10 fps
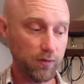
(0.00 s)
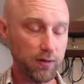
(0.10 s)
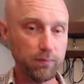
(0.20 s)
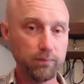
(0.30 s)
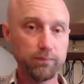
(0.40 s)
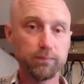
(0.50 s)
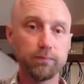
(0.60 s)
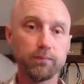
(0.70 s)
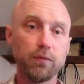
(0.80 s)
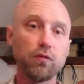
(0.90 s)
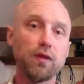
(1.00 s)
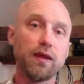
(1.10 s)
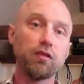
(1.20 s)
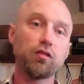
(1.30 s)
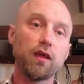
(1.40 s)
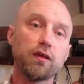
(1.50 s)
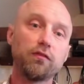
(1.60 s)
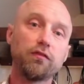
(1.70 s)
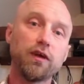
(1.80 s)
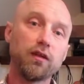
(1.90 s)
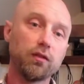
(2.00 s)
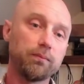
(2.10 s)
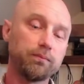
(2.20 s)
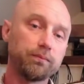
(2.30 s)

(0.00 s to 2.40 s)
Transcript: Okay? Both in that 2nd fret.